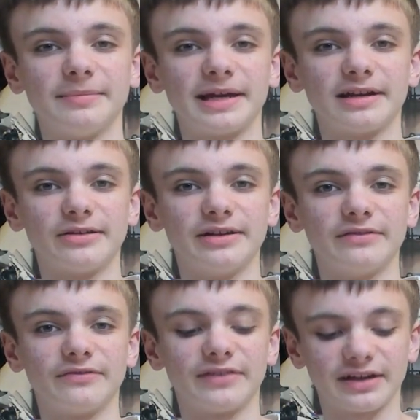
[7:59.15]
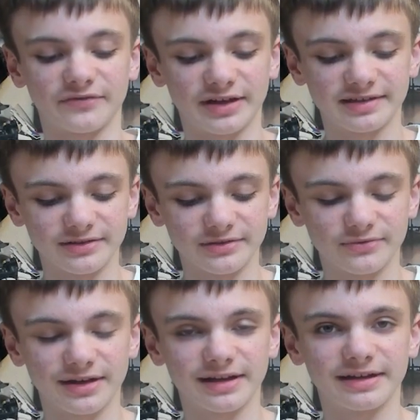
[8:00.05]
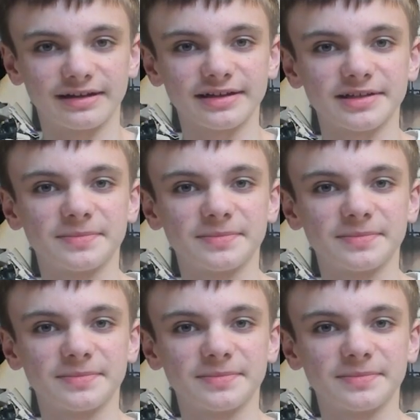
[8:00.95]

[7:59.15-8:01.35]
Mandalorian Fang Fighter really nice,